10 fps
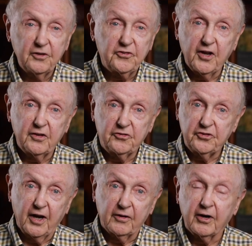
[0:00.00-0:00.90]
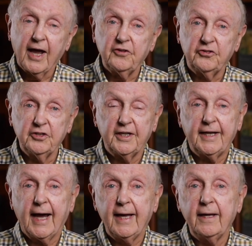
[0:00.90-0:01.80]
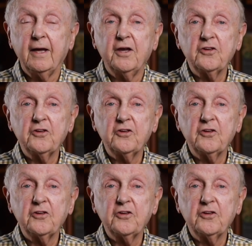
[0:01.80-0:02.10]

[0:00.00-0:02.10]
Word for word: and said, segregation today,